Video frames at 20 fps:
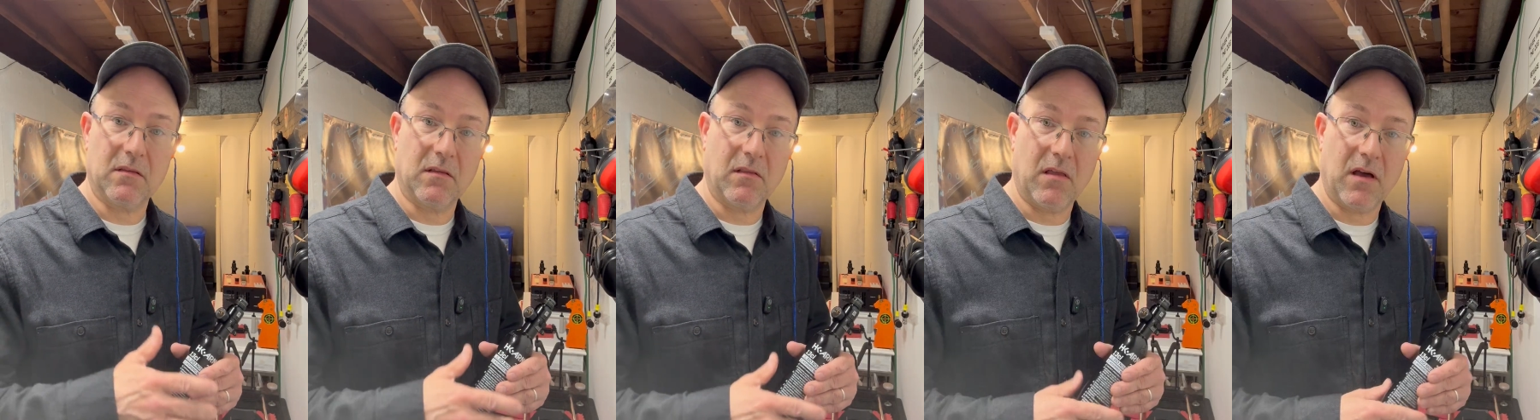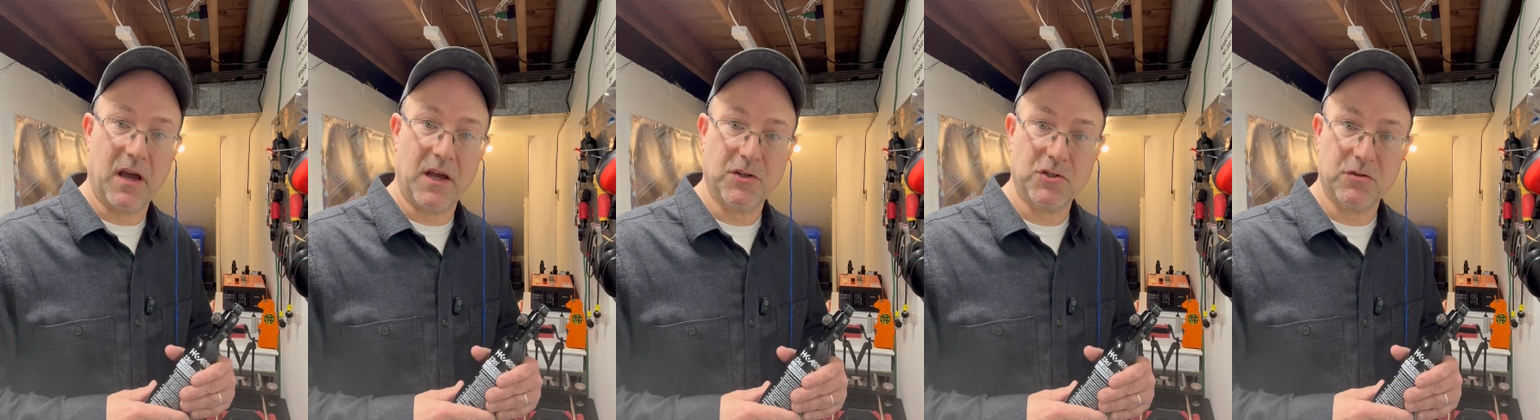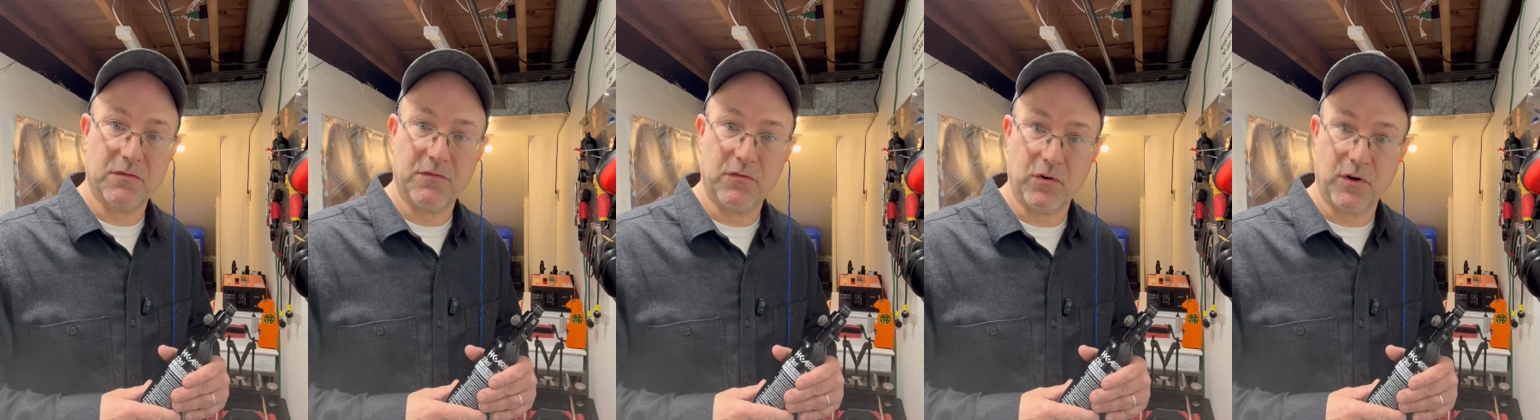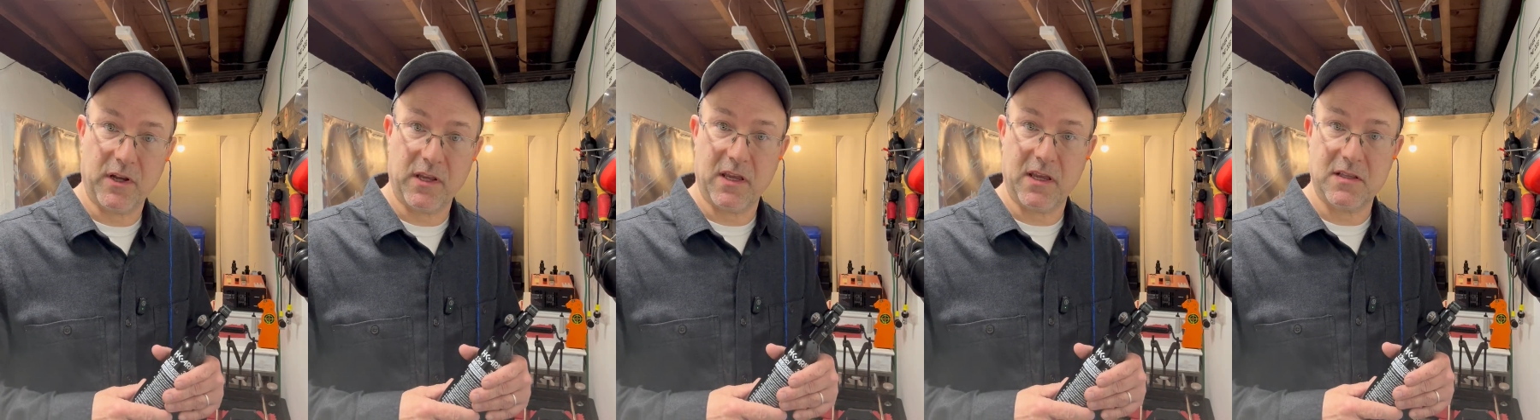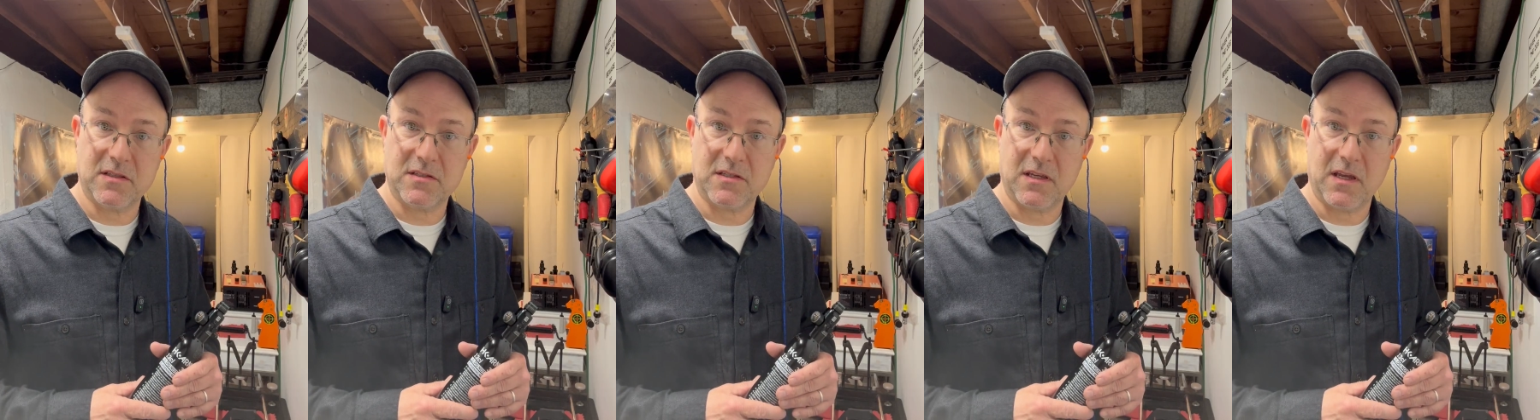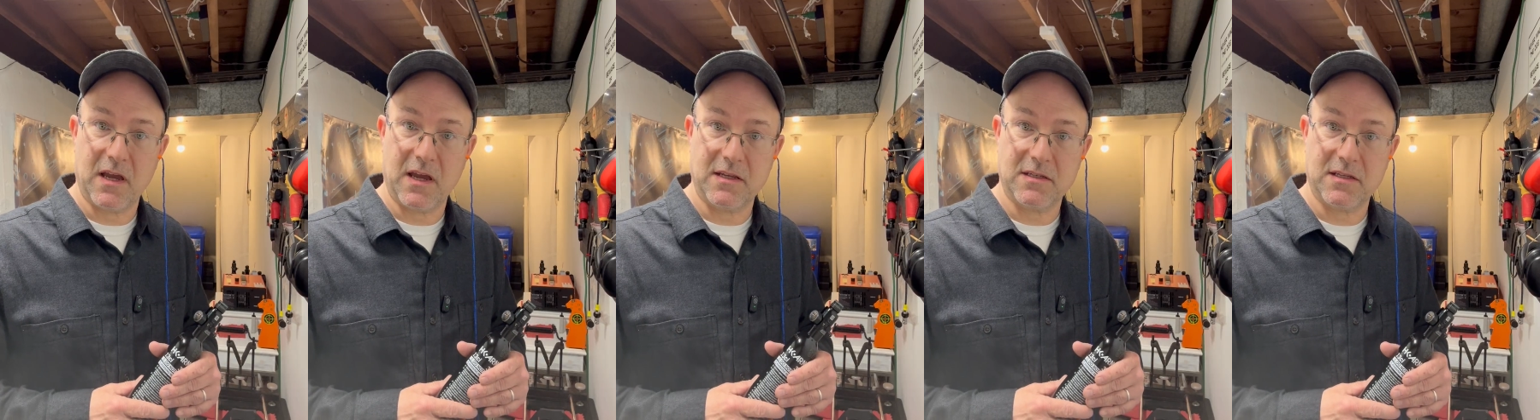larger 48
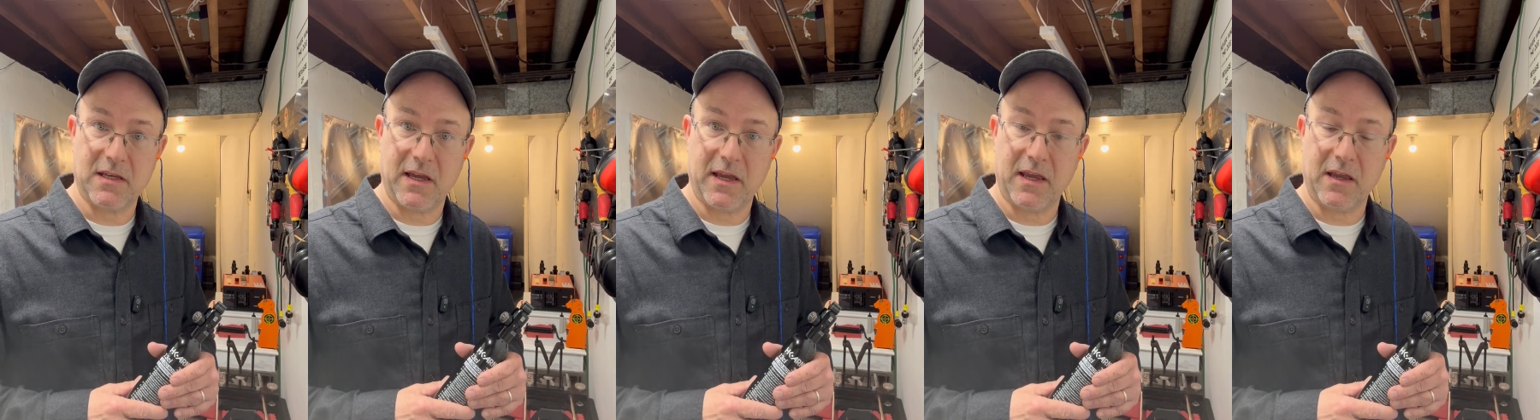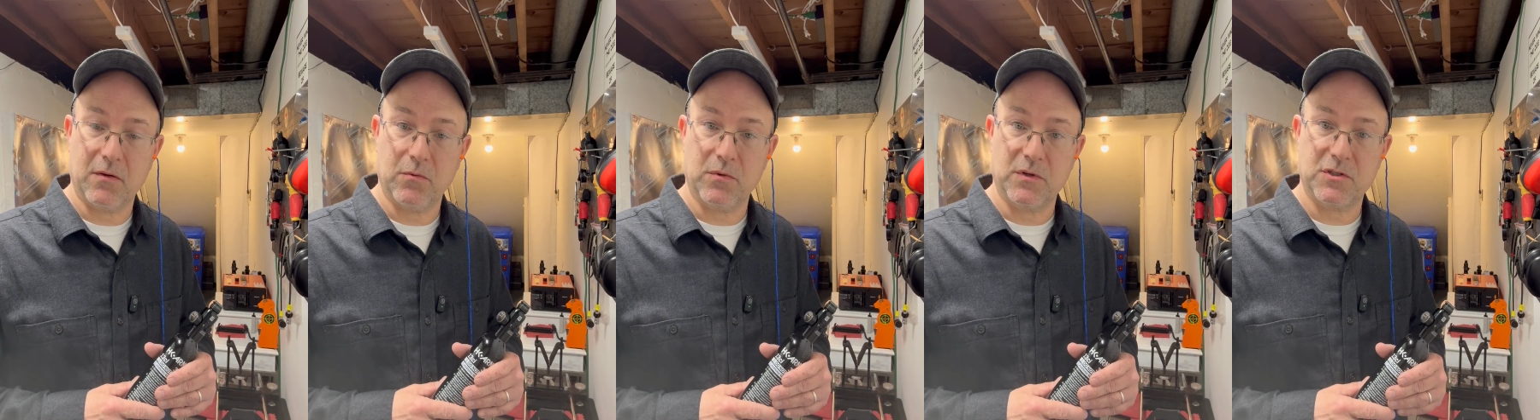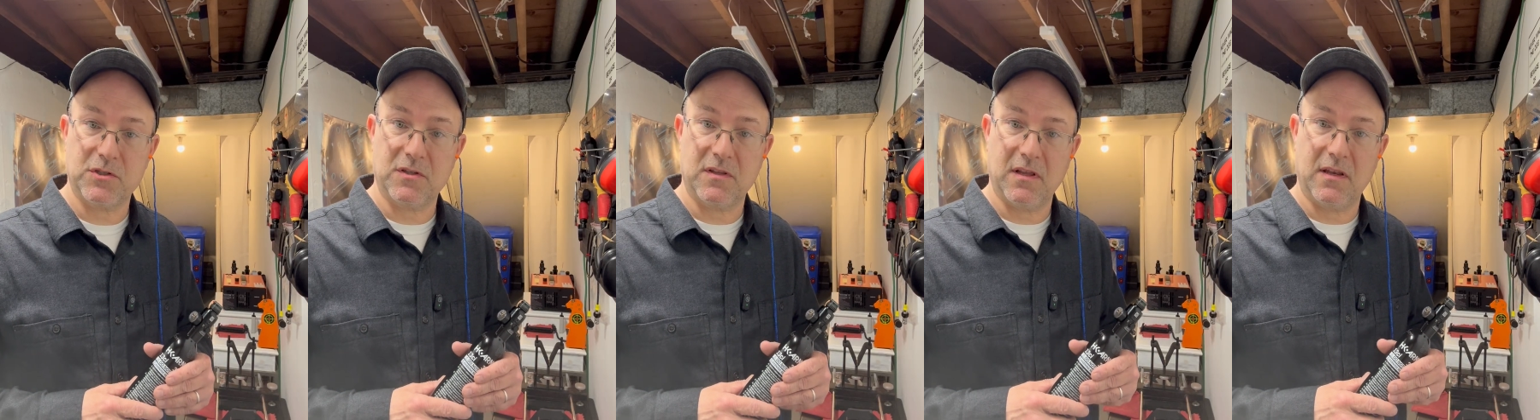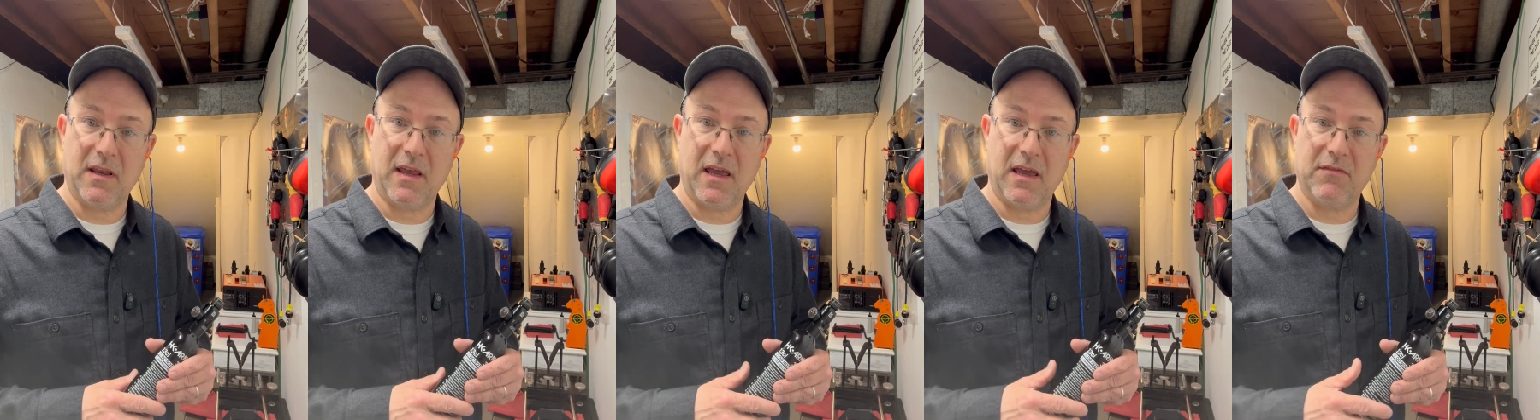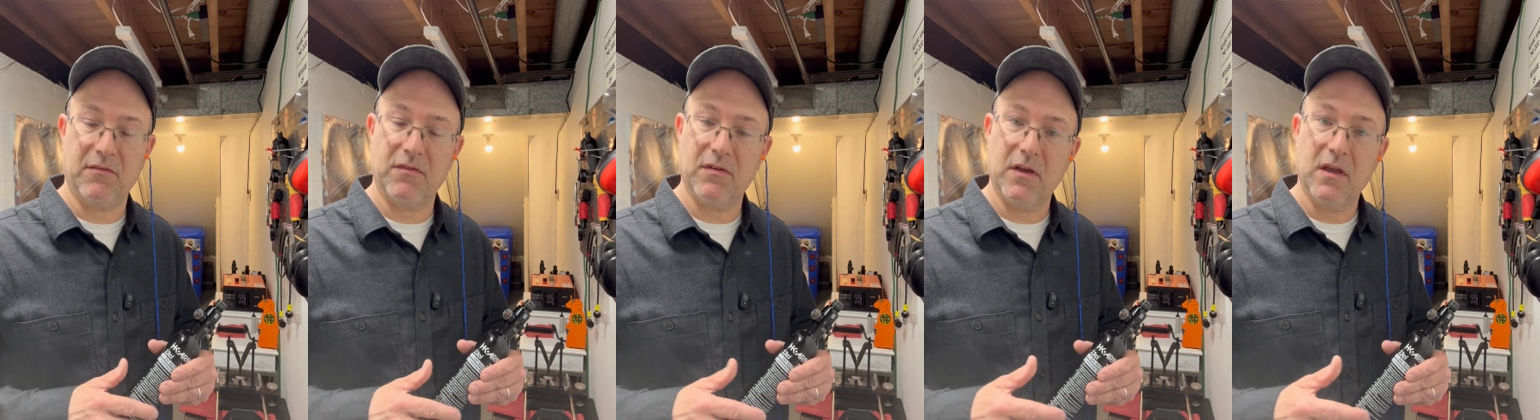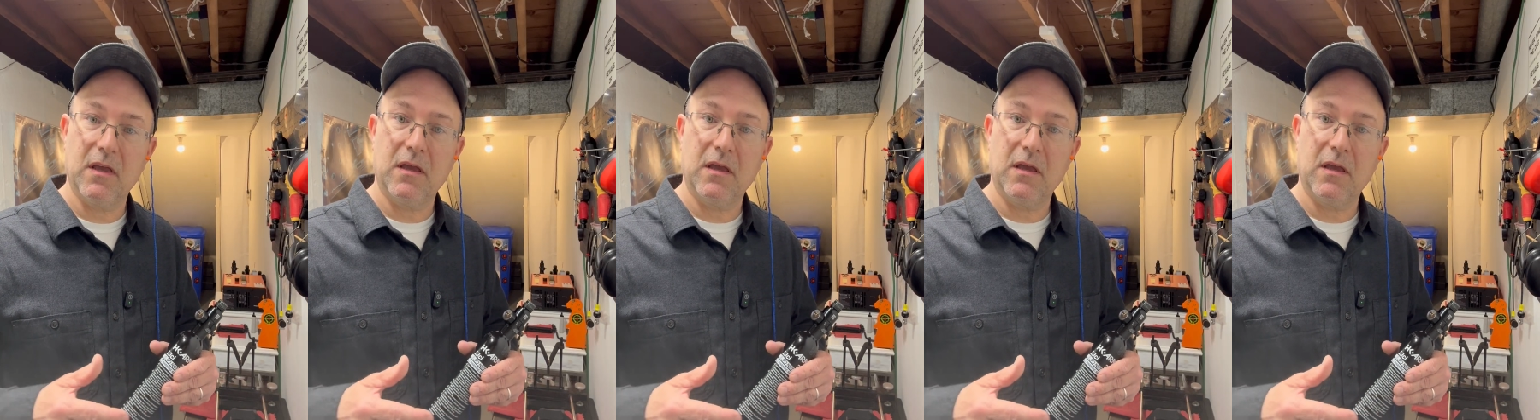CI tank, which did have,